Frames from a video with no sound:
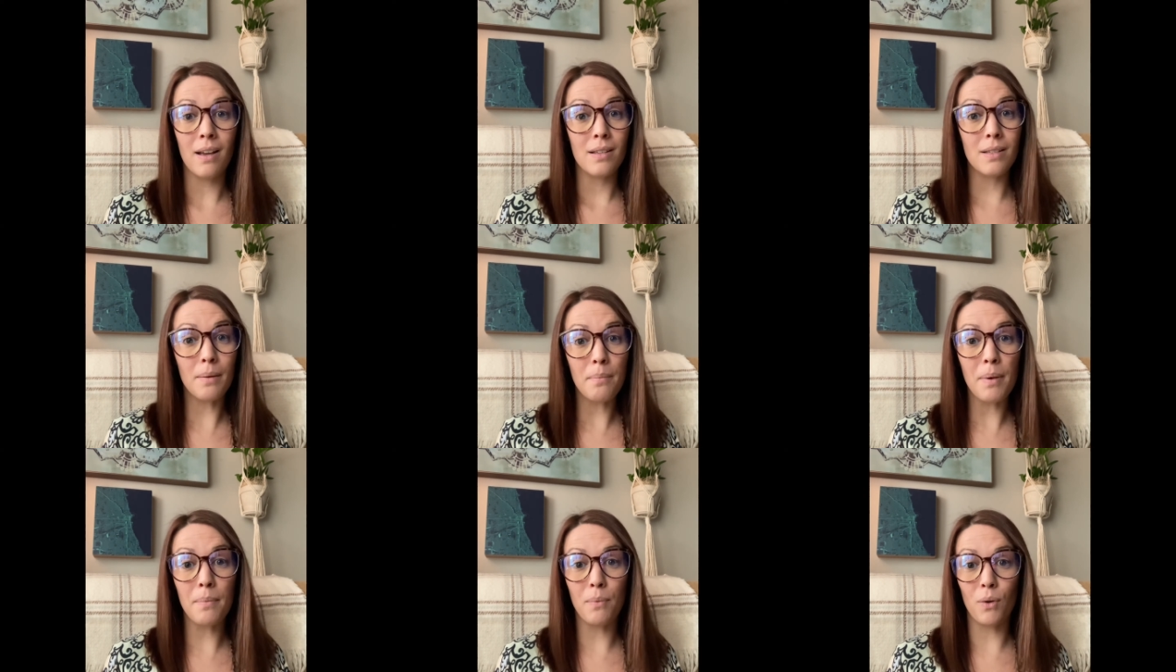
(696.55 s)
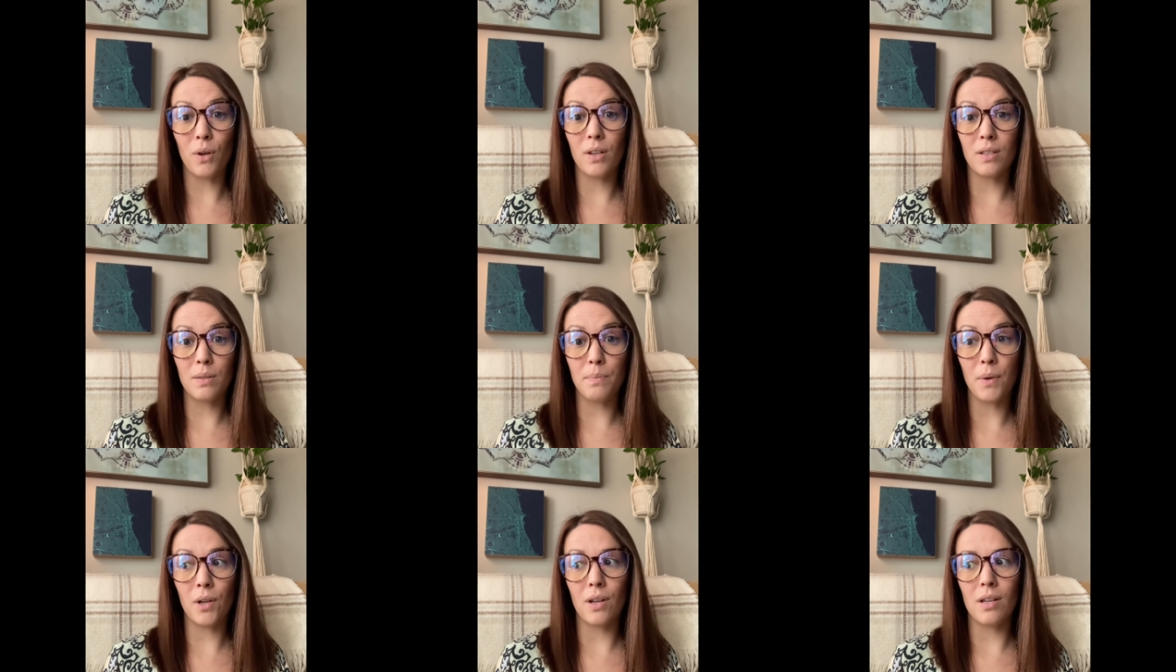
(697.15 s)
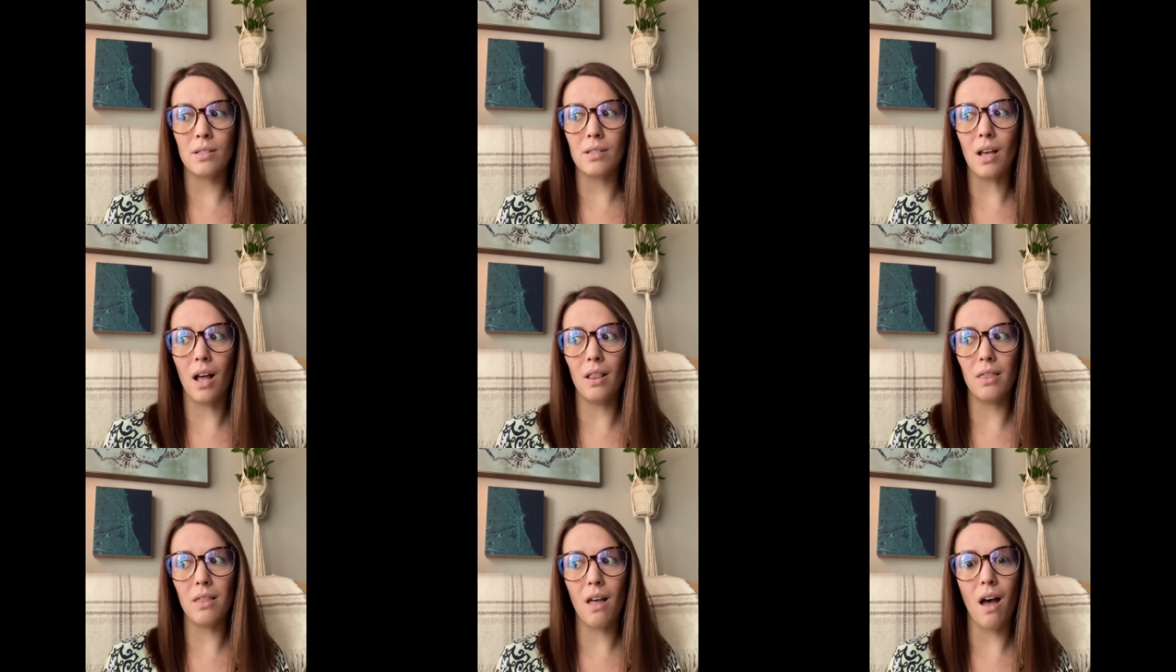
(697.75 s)
Some people experience a
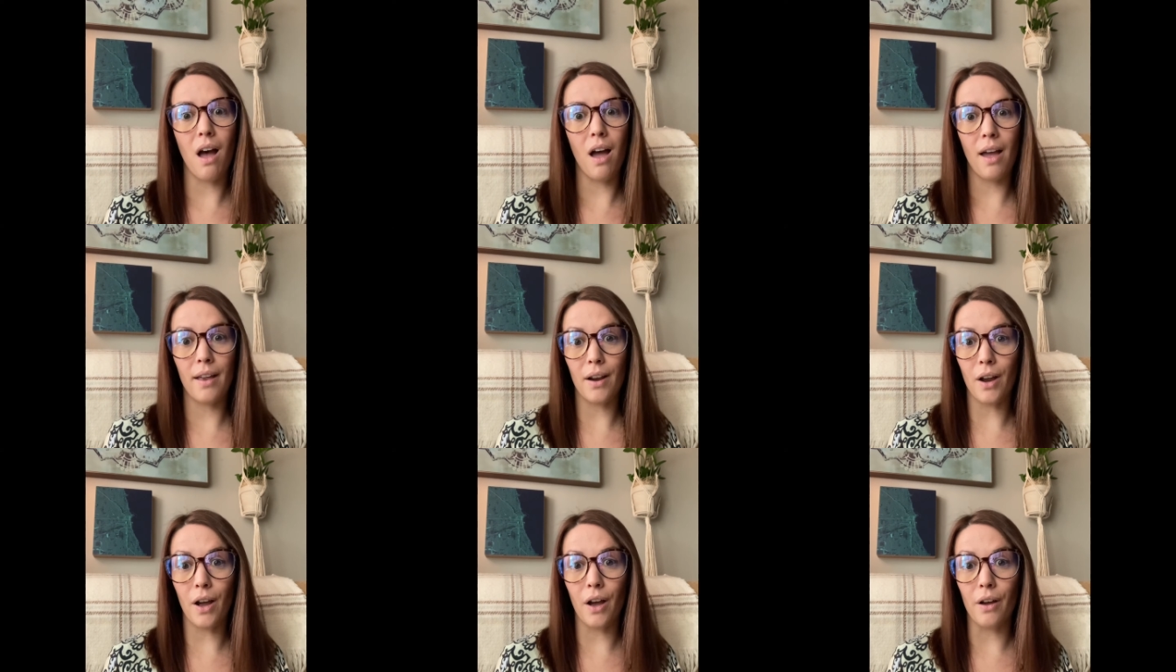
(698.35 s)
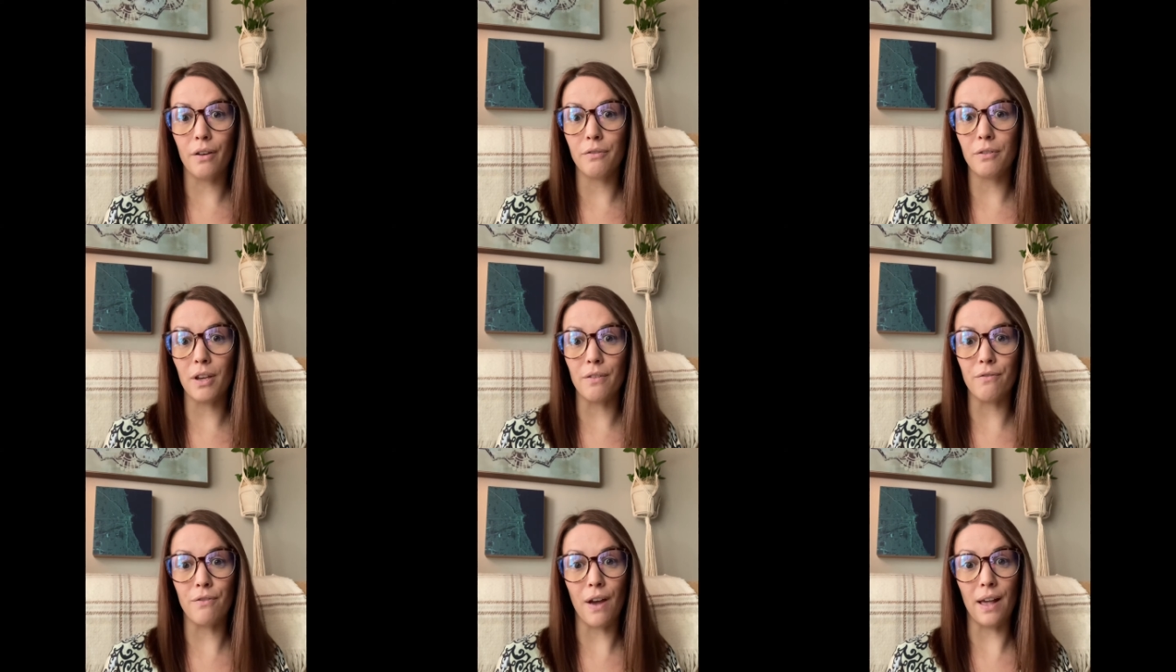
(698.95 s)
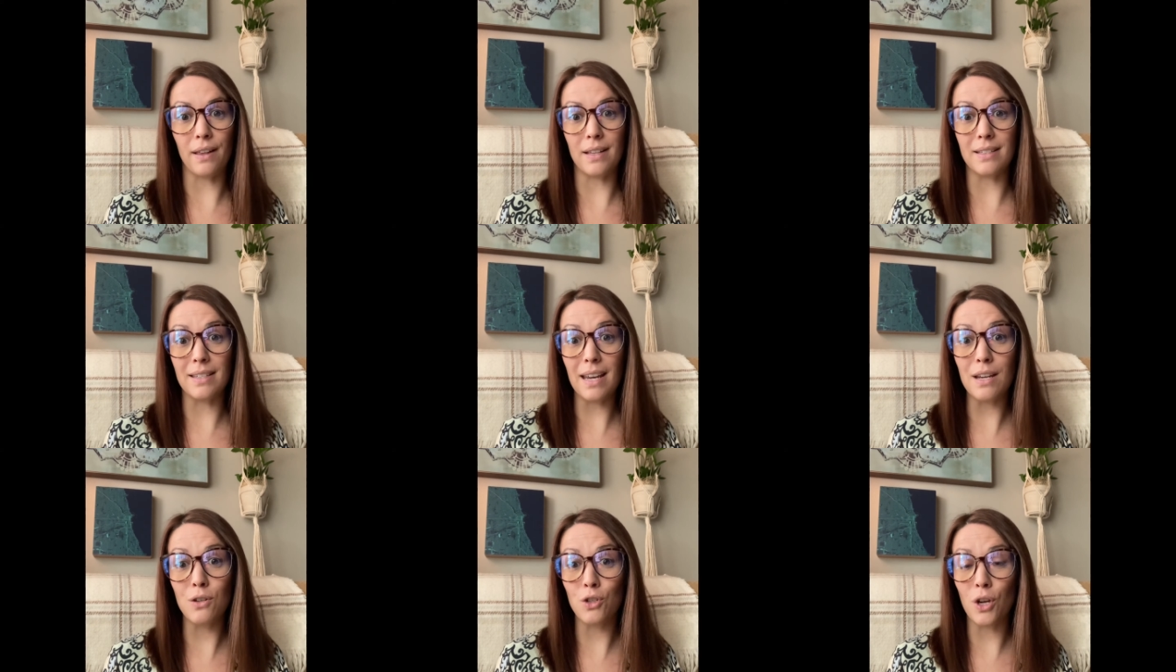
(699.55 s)
lot of
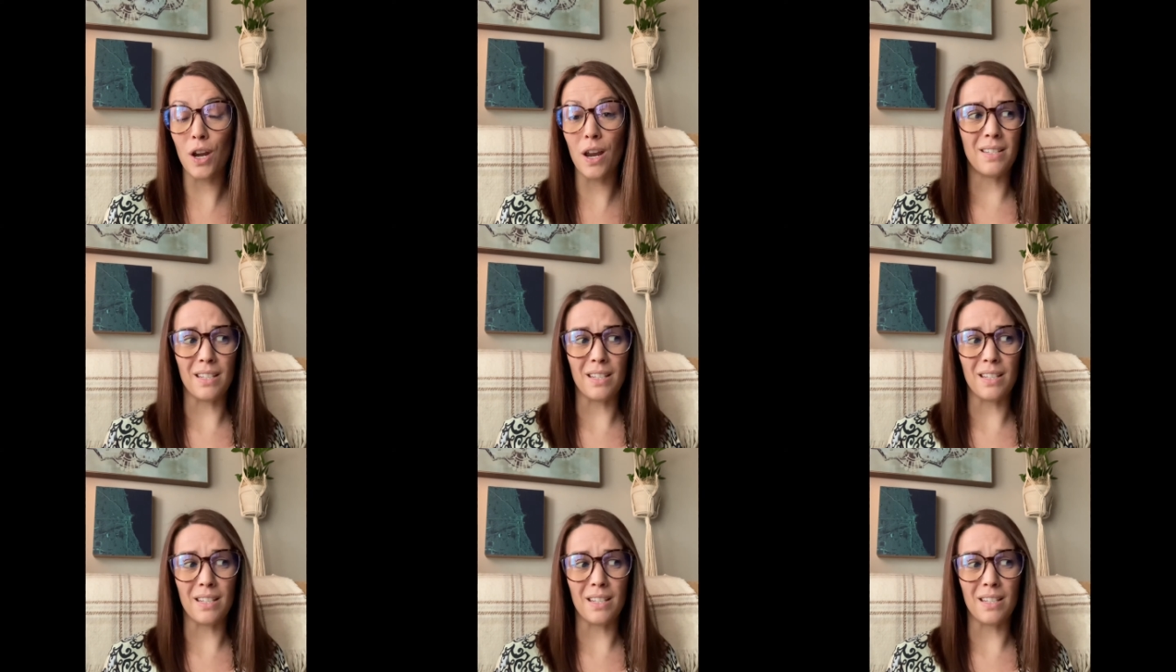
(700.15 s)
invalidation,